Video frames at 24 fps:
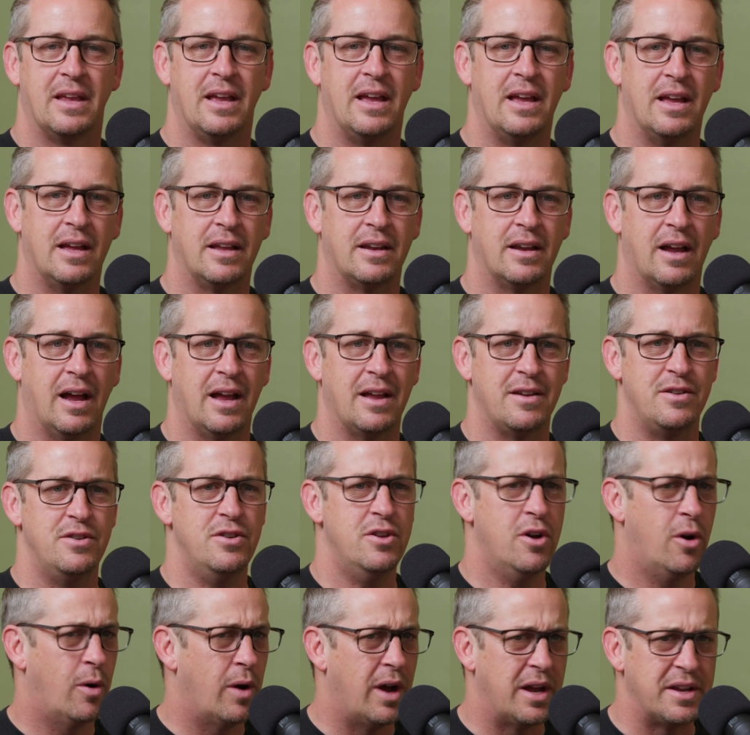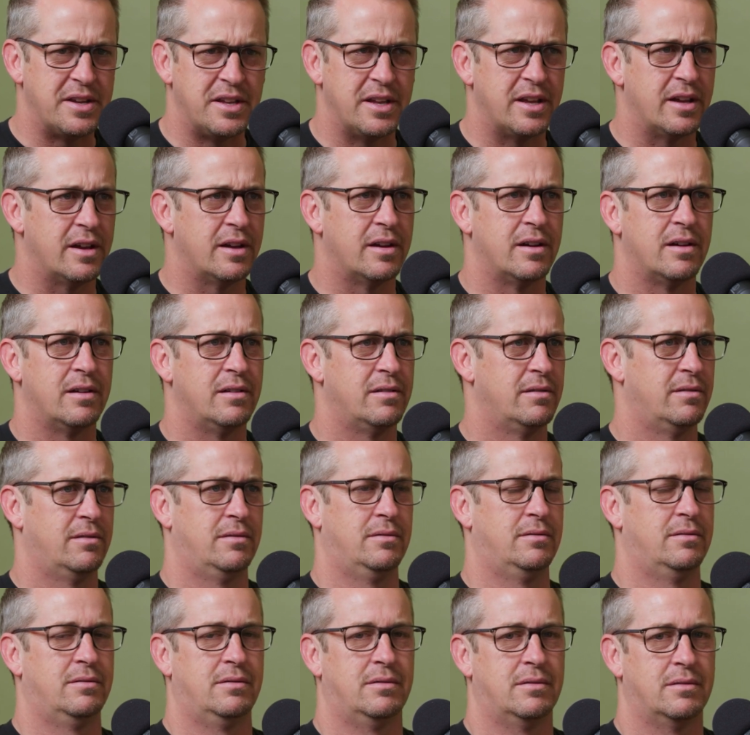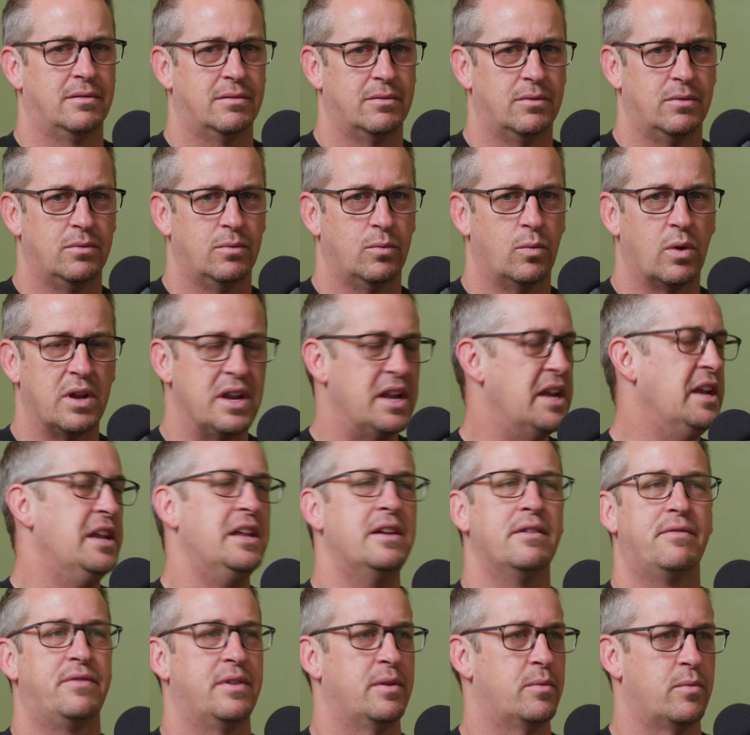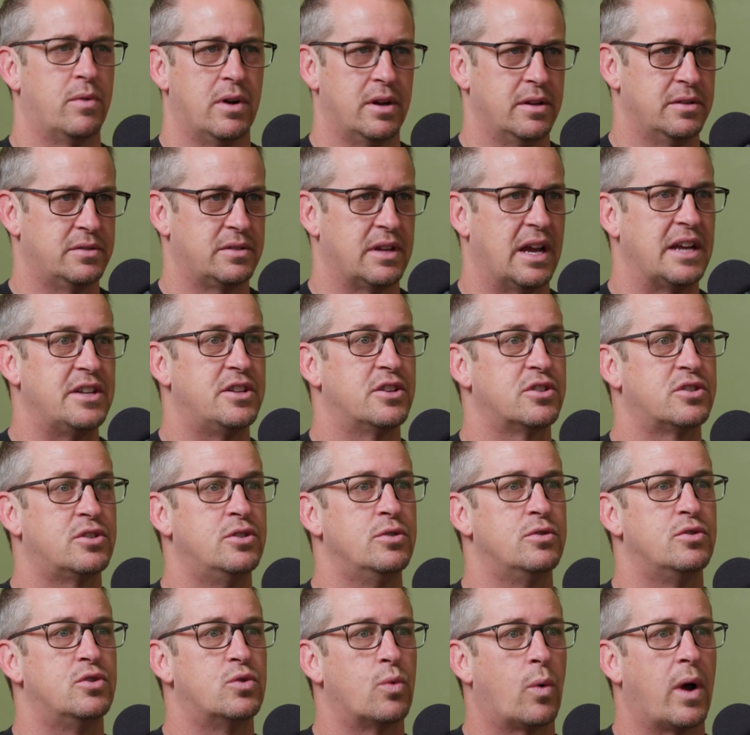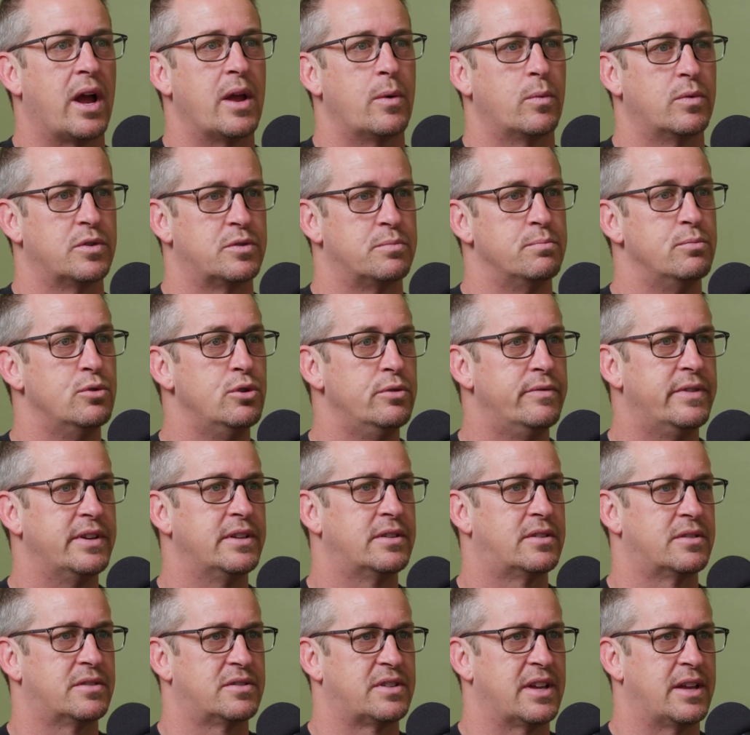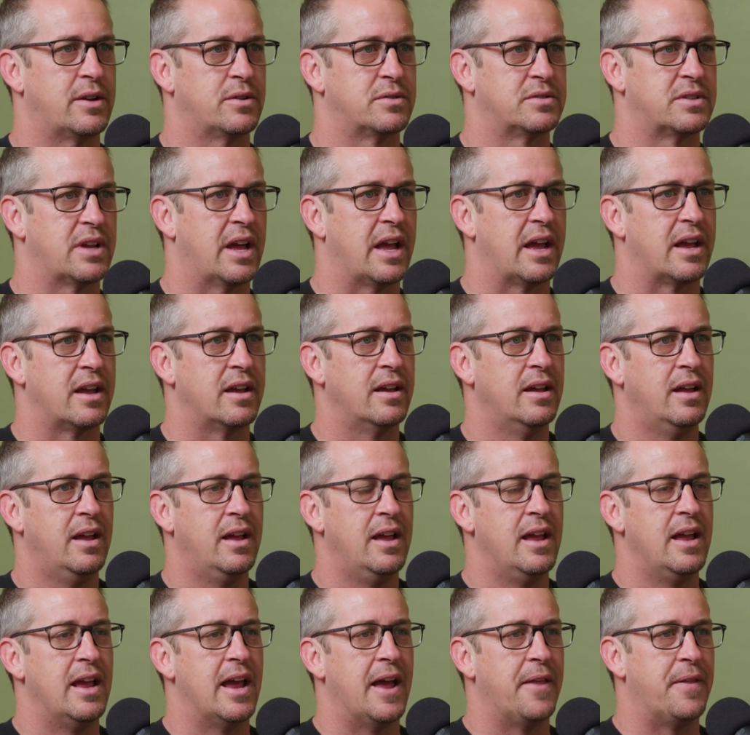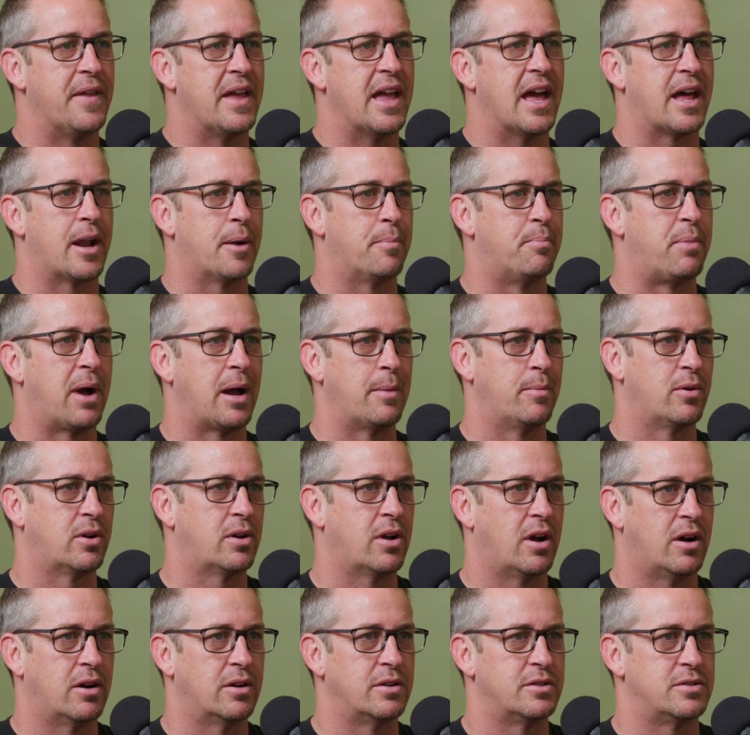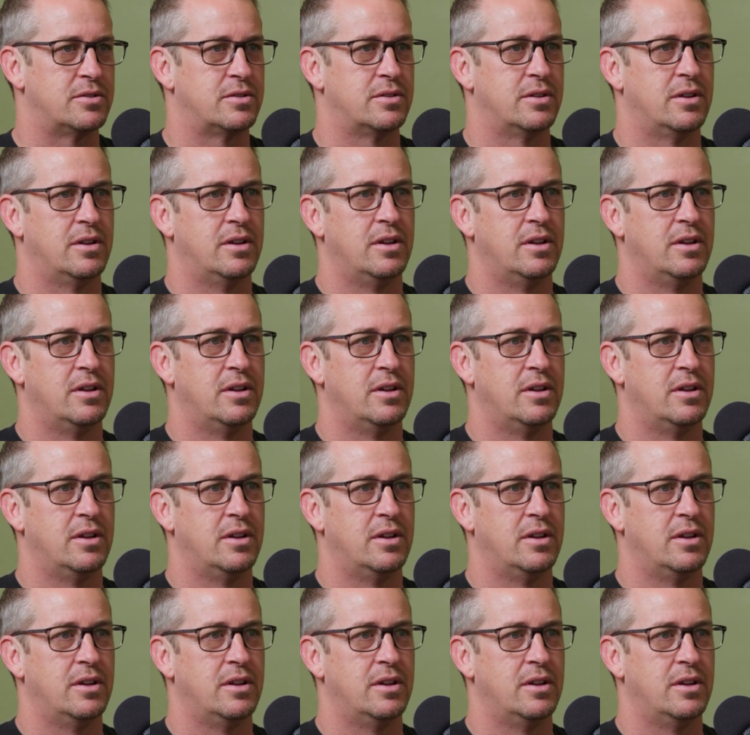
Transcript: And I had no idea what any of it was. I just knew Dwight was moving to San Jose and they had a Bible college.